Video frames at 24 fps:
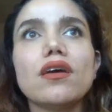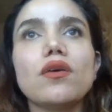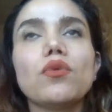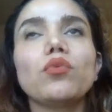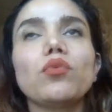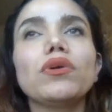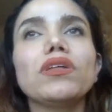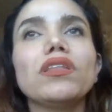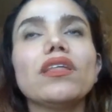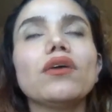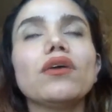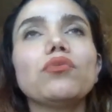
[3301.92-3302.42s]

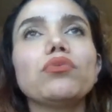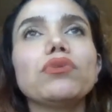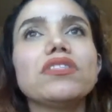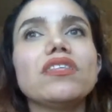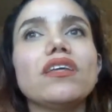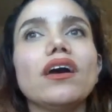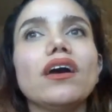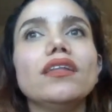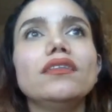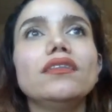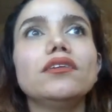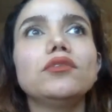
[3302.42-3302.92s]
with
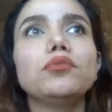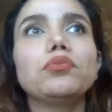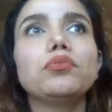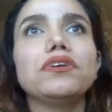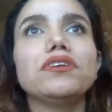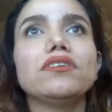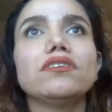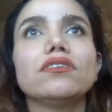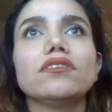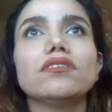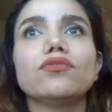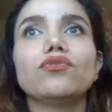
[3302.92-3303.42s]
other
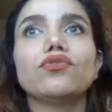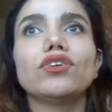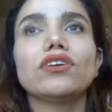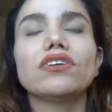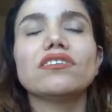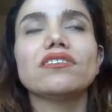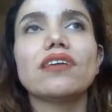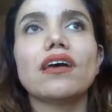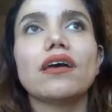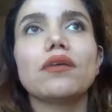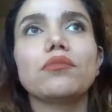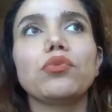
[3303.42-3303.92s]
pieces, for
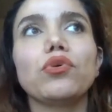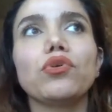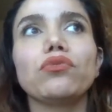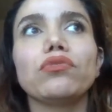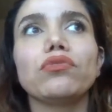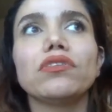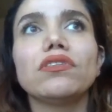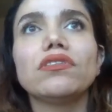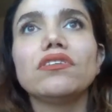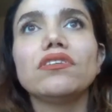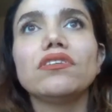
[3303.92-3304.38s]
example, with